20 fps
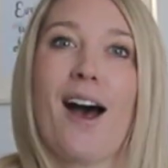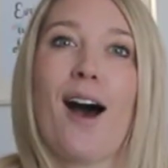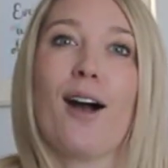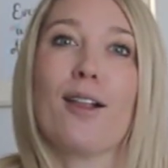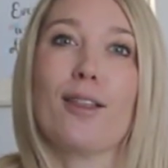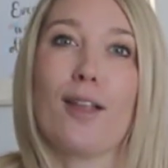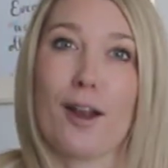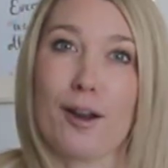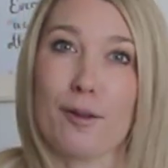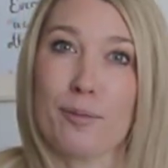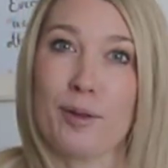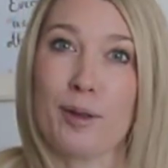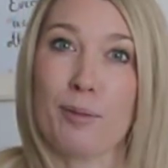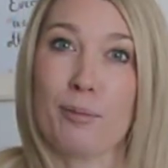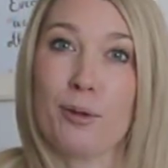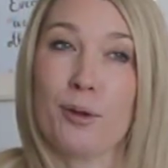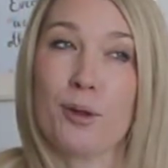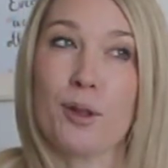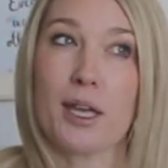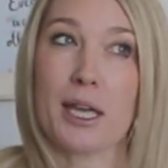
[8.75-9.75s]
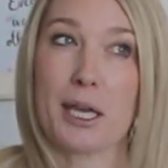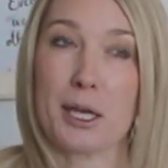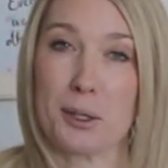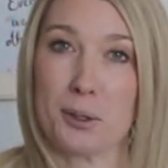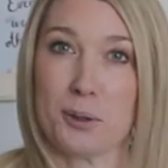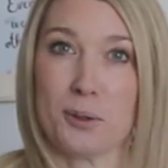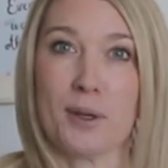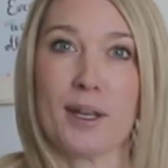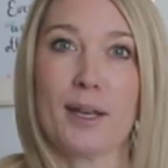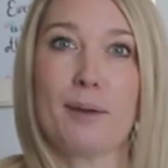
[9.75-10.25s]
A lot of people,
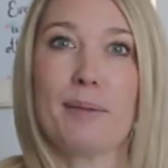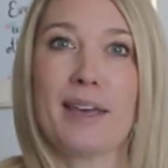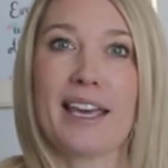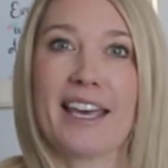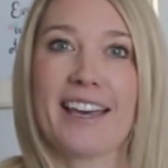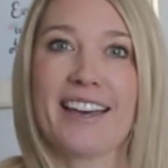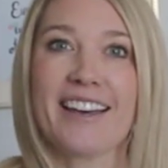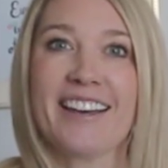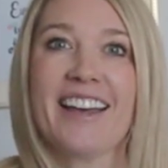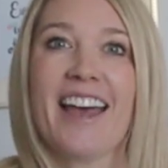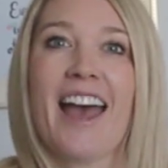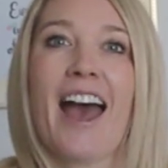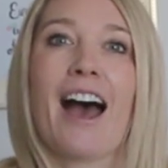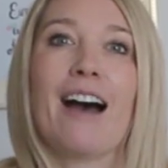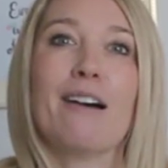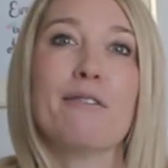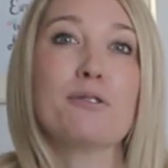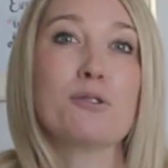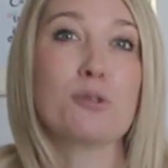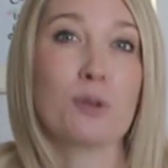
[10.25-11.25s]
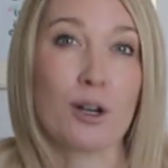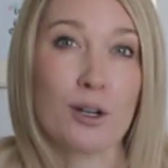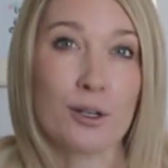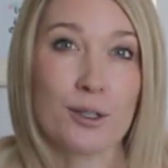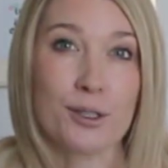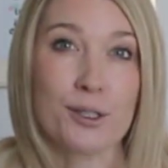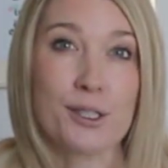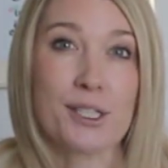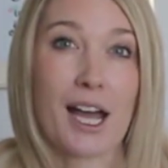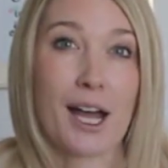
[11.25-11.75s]
including me, have
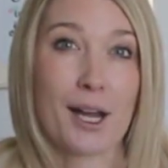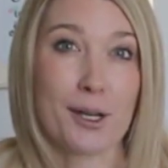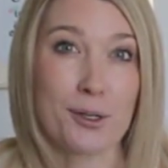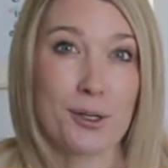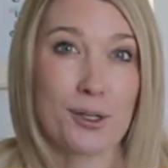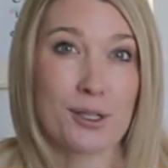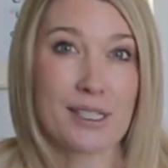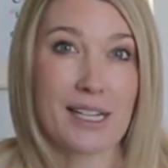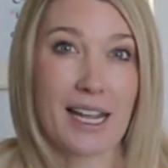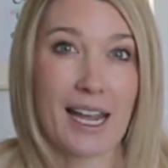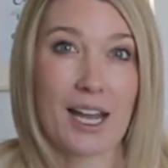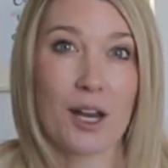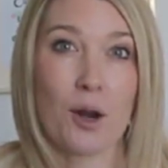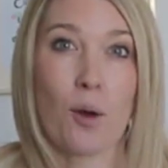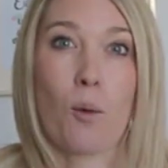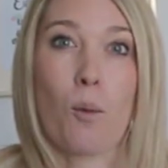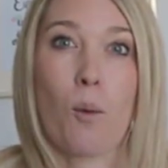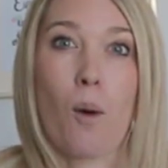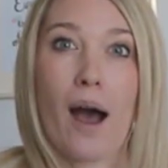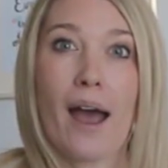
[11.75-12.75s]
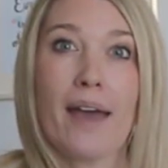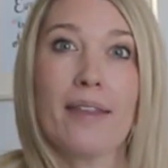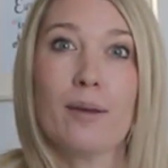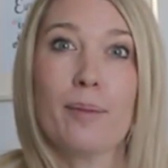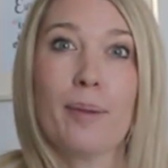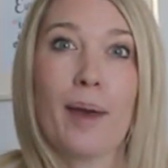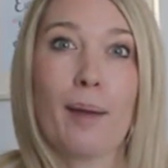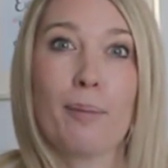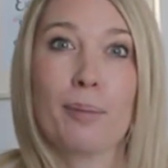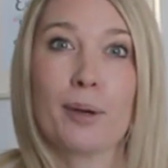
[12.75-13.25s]
struggled to understand why the
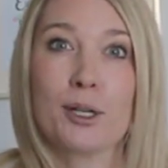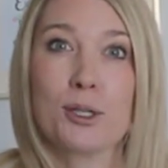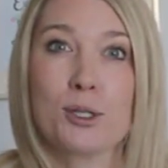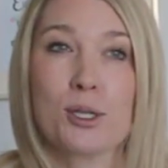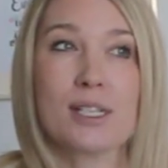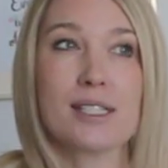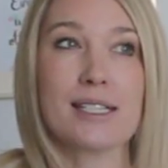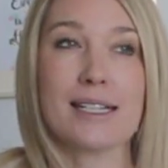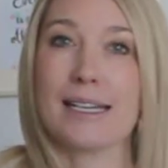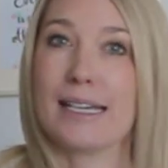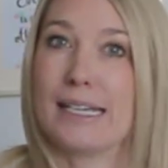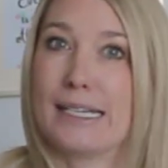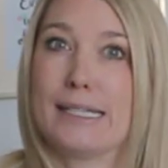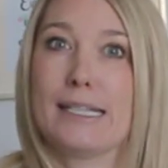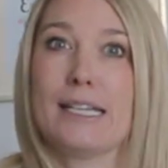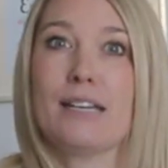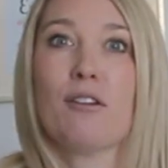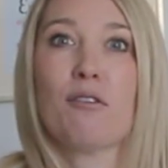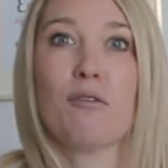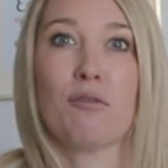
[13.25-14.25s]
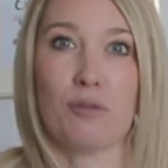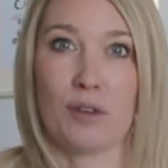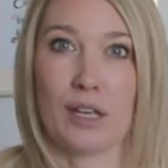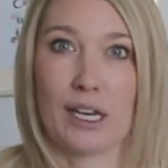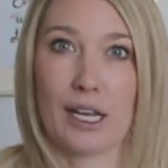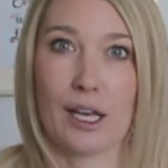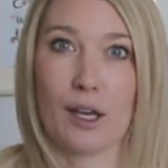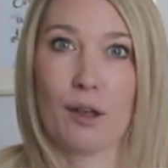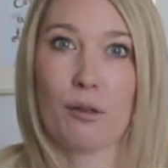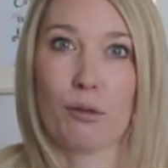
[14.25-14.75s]
paper just isn't
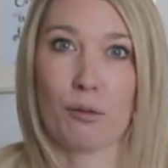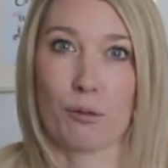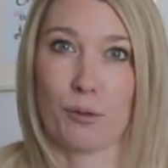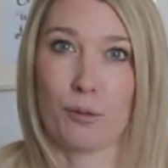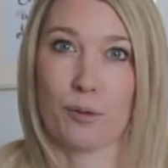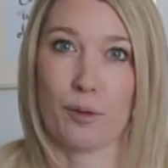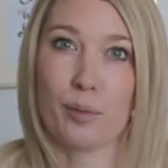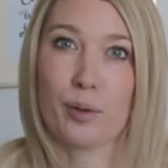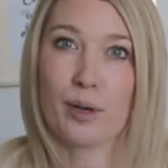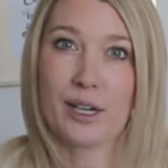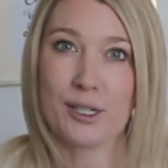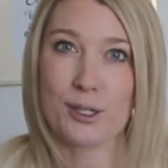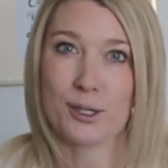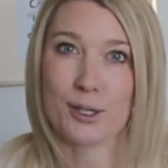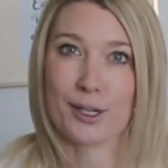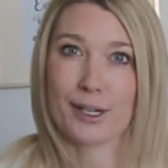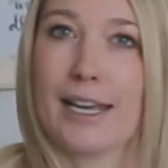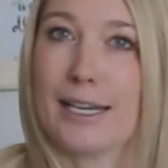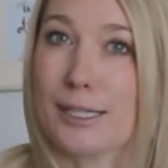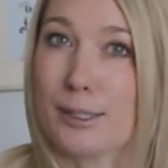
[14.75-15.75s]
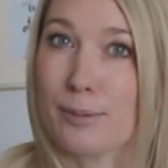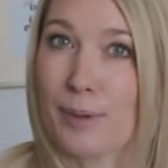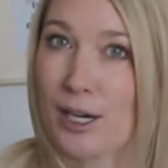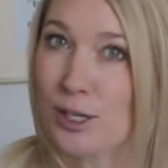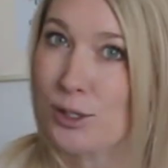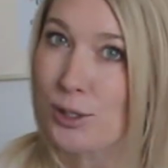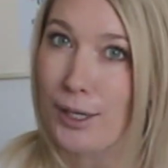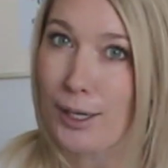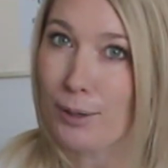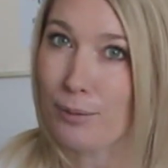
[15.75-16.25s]
feeding through the printer,
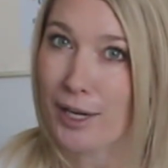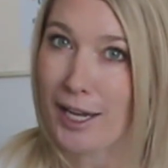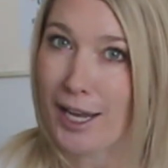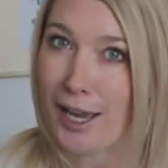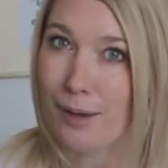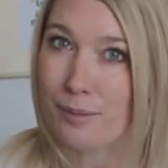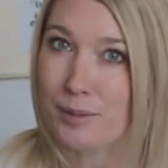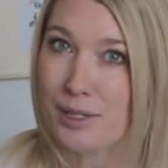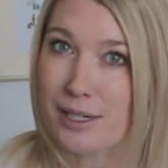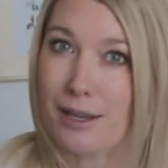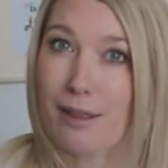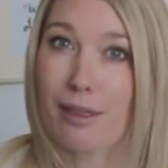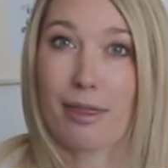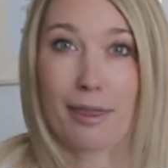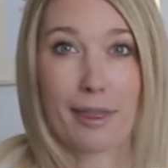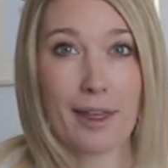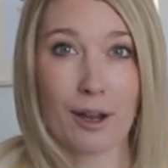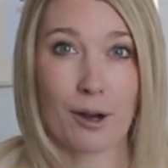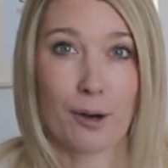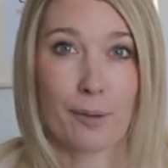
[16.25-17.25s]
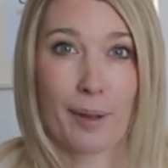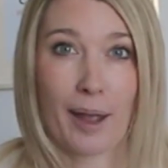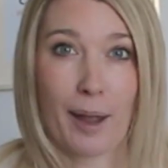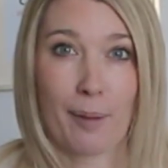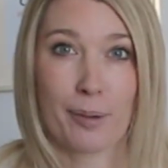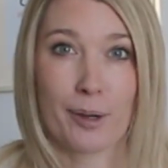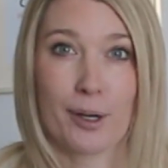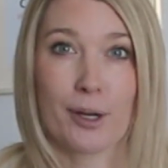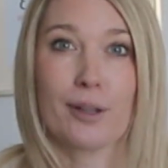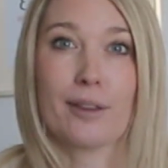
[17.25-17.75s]
especially when it comes to thicker
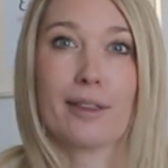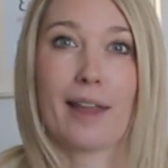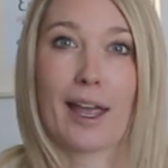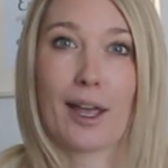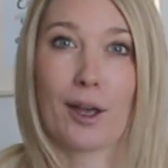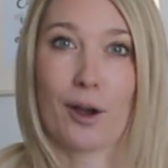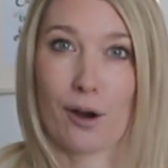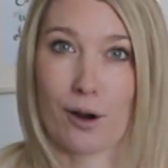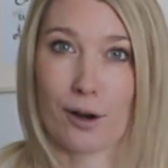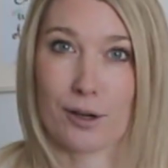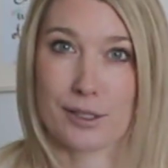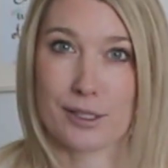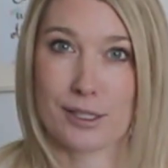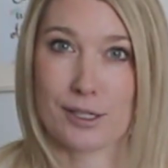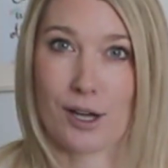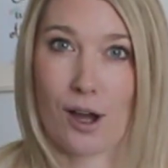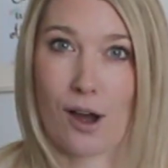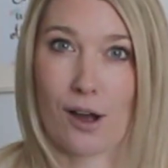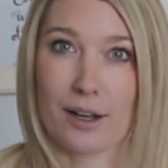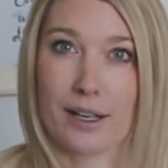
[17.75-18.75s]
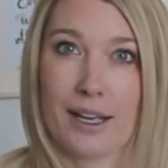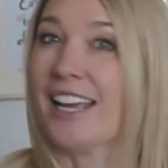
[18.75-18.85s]
paper like cardstock.